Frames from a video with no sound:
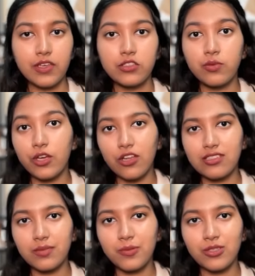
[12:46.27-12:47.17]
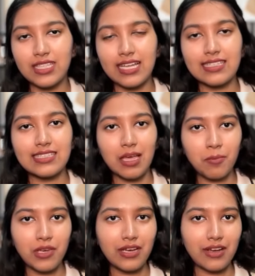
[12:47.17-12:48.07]
So we're going to suppose that this
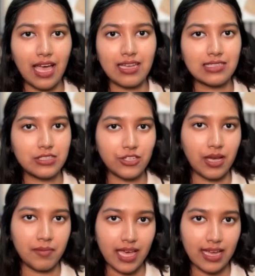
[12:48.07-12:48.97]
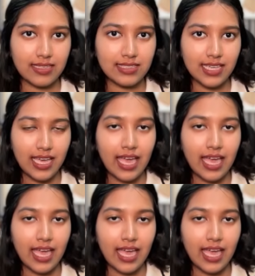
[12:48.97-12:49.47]
company ran Instagram ads